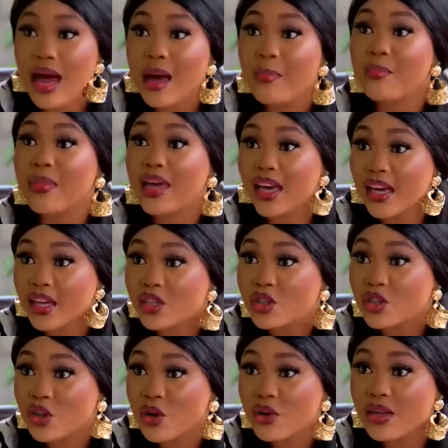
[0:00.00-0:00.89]
Yes.
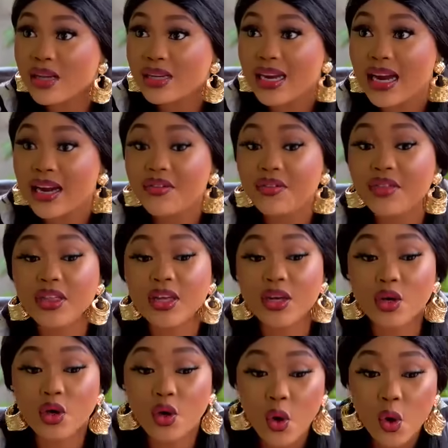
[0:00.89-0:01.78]
I'm making
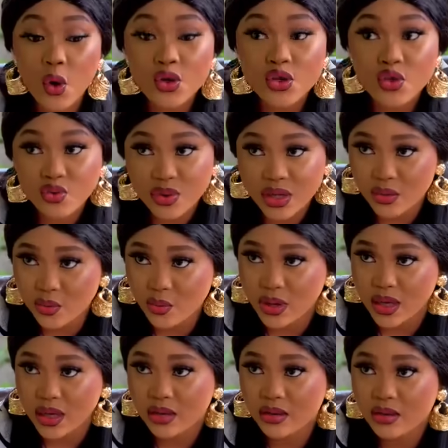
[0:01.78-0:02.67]
sure that everything
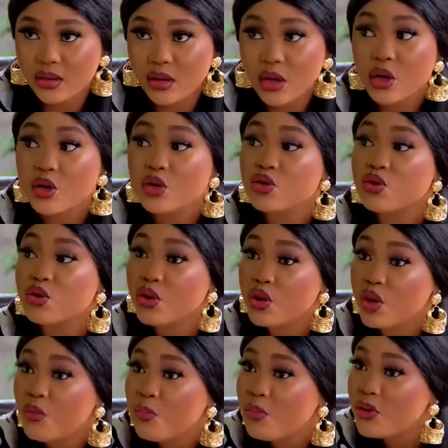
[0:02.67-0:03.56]
goes really
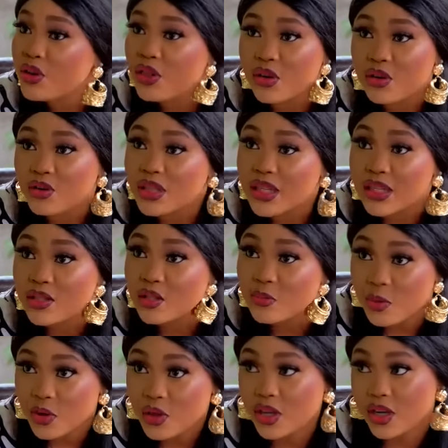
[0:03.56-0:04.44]
well. So
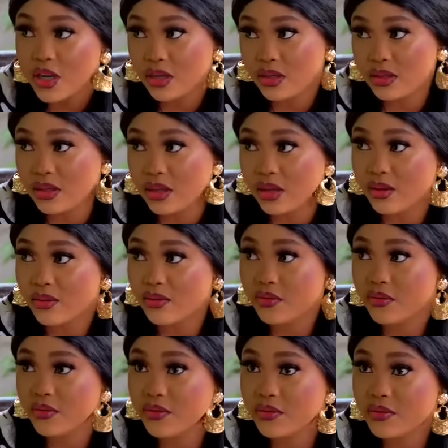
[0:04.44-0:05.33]
you both don't need to
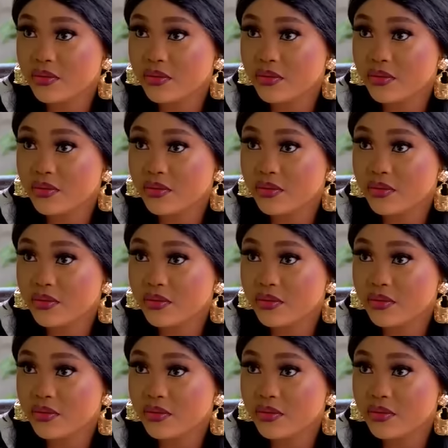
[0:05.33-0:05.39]
bother